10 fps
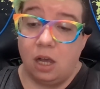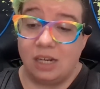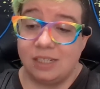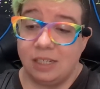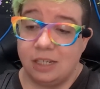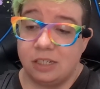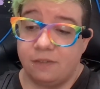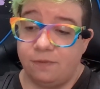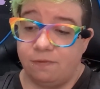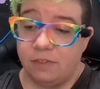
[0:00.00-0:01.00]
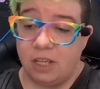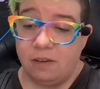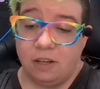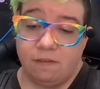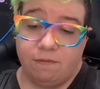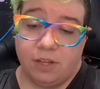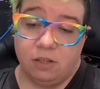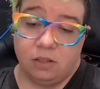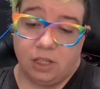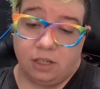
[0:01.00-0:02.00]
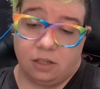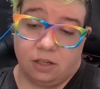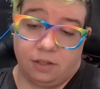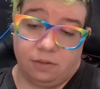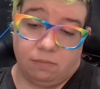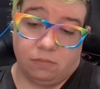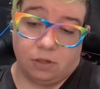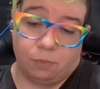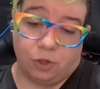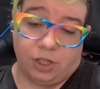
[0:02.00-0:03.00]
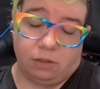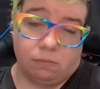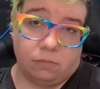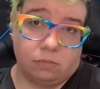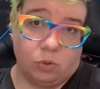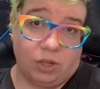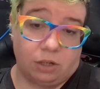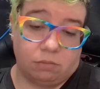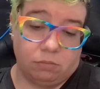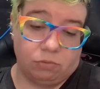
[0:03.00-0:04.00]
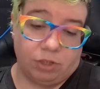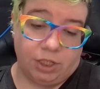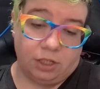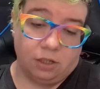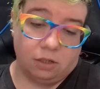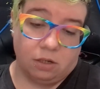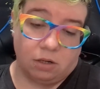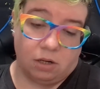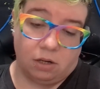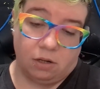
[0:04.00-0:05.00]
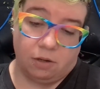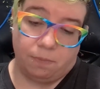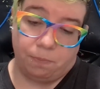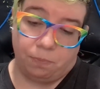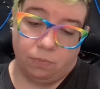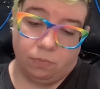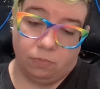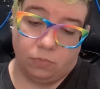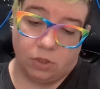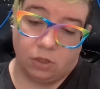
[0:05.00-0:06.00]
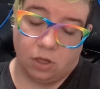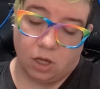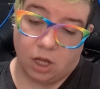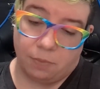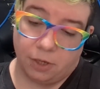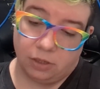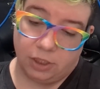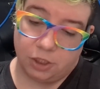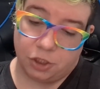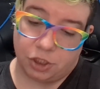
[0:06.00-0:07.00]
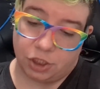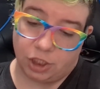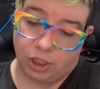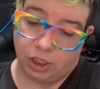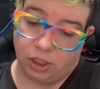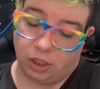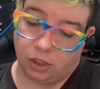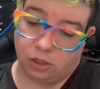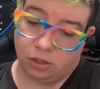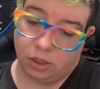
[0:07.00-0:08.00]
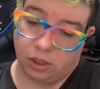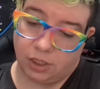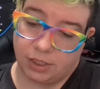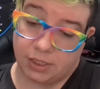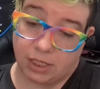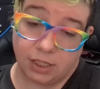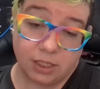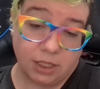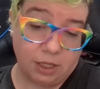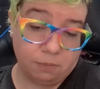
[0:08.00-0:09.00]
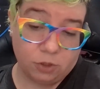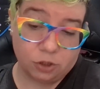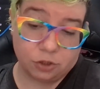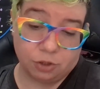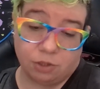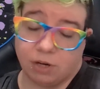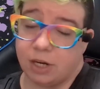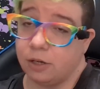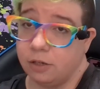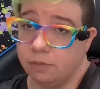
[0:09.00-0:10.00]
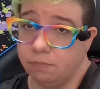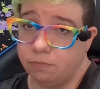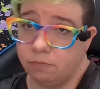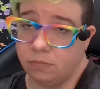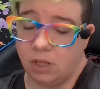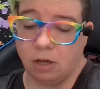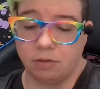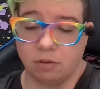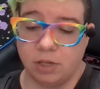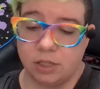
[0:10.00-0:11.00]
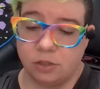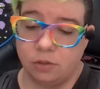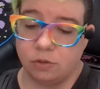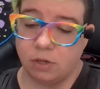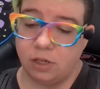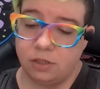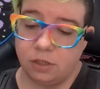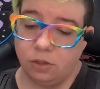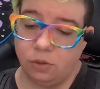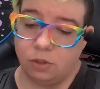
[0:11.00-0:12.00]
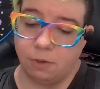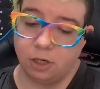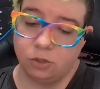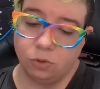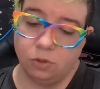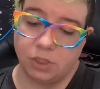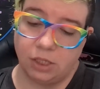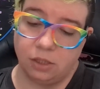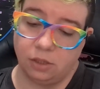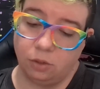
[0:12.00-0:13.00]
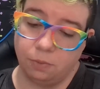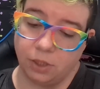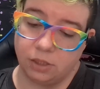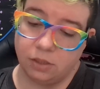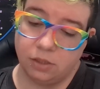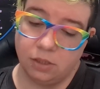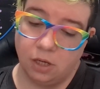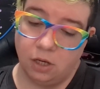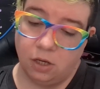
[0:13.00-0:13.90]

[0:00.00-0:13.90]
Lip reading: Honestly, it felt like a pretty quick read. Apparently, she is an acclaimed screenwriter, the author is, whose credits include The Box Trolls and The Little Prince.